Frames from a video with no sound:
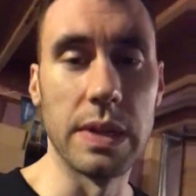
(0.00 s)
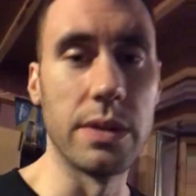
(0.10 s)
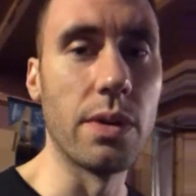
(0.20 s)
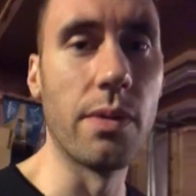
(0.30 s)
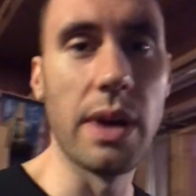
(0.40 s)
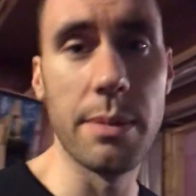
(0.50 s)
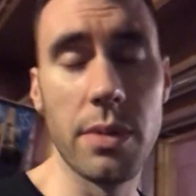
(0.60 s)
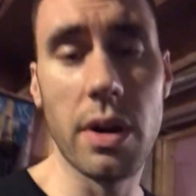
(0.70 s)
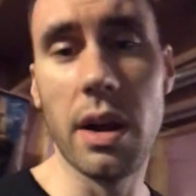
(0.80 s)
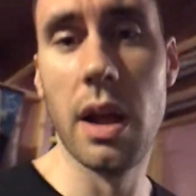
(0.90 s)
in
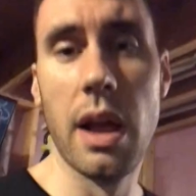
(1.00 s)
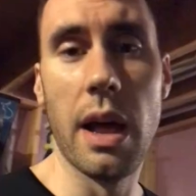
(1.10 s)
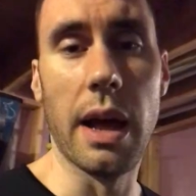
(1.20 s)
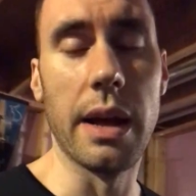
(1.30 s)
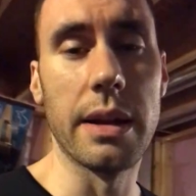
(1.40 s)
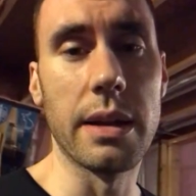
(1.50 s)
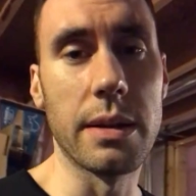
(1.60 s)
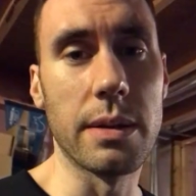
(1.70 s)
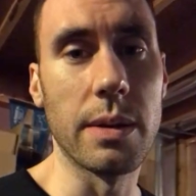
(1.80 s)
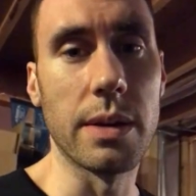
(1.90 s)
November,
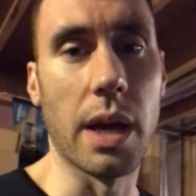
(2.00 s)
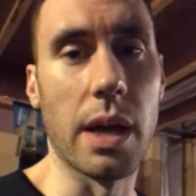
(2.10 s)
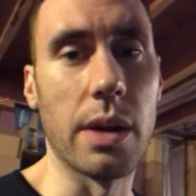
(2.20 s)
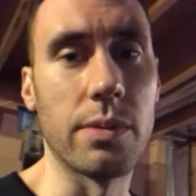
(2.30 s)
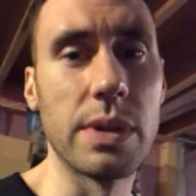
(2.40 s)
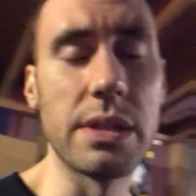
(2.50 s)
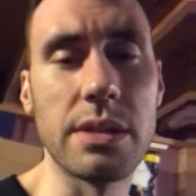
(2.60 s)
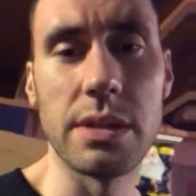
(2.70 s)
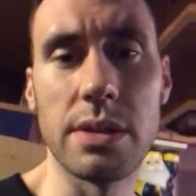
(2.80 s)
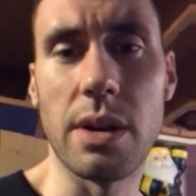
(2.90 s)
I
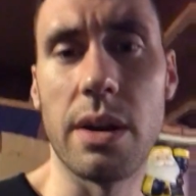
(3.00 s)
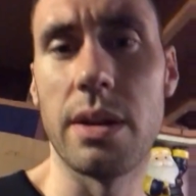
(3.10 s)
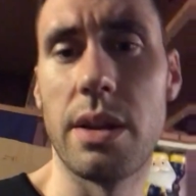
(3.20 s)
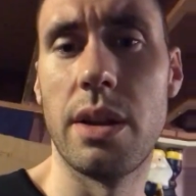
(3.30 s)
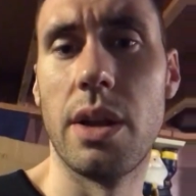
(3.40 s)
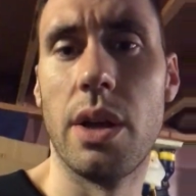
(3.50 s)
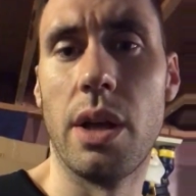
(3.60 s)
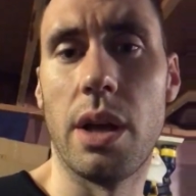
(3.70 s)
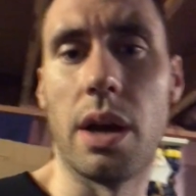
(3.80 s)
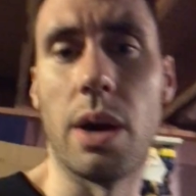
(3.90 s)
recently started
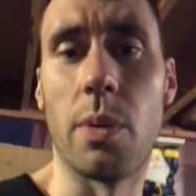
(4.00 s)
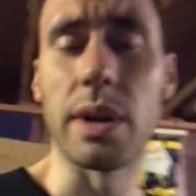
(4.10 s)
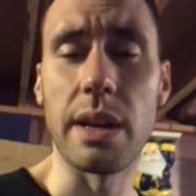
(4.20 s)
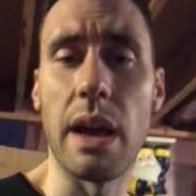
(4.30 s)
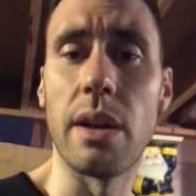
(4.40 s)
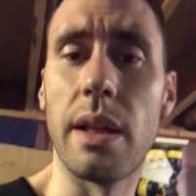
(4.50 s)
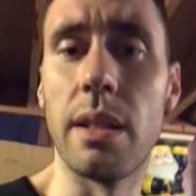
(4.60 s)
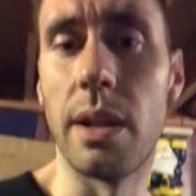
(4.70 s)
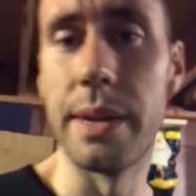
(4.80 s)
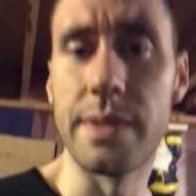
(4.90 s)
working out
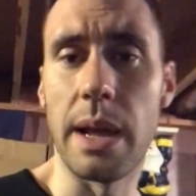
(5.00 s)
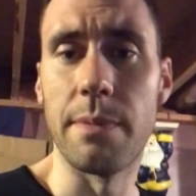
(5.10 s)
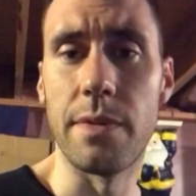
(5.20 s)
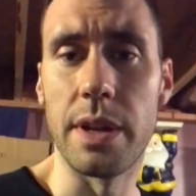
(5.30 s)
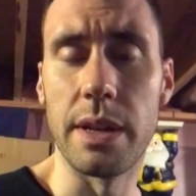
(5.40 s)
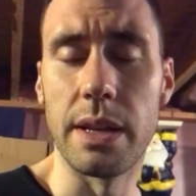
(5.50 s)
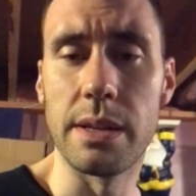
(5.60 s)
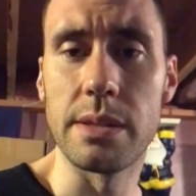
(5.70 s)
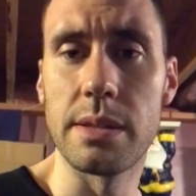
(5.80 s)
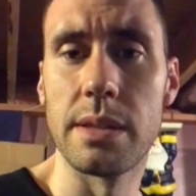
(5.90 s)
at Lifetime
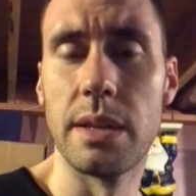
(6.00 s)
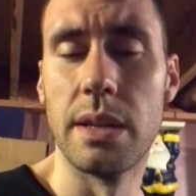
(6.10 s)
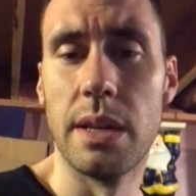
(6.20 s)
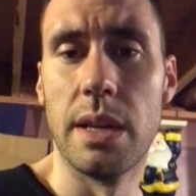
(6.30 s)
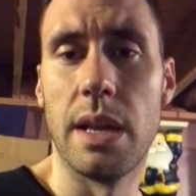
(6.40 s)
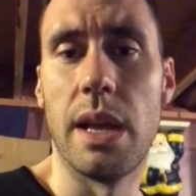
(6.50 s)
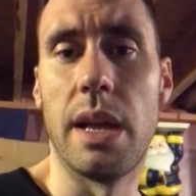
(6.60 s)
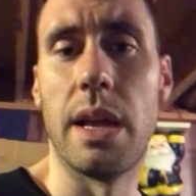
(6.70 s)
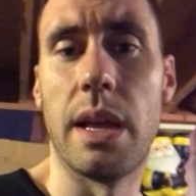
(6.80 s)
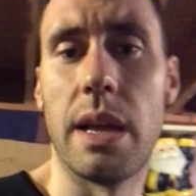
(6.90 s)
Fitness,
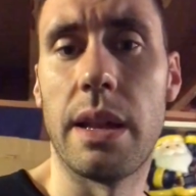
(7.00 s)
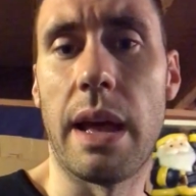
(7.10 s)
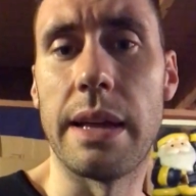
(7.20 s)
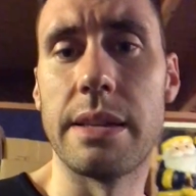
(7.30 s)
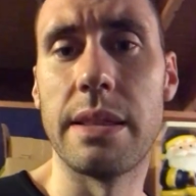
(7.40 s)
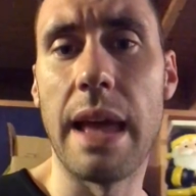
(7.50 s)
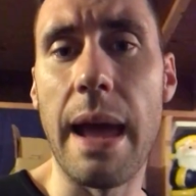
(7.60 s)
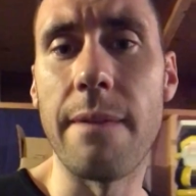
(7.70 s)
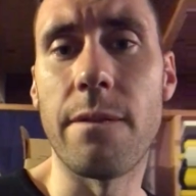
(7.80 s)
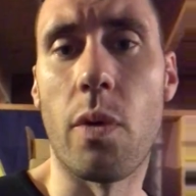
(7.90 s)
and I did
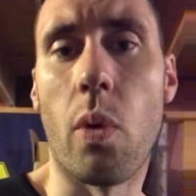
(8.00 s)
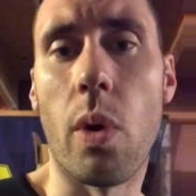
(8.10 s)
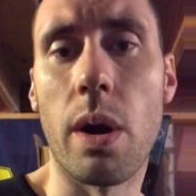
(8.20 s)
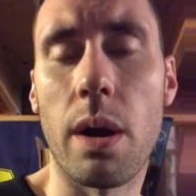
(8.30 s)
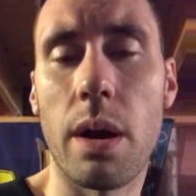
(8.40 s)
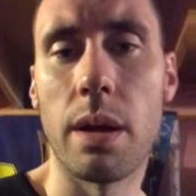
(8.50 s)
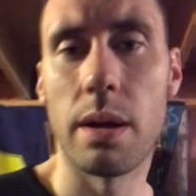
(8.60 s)
that for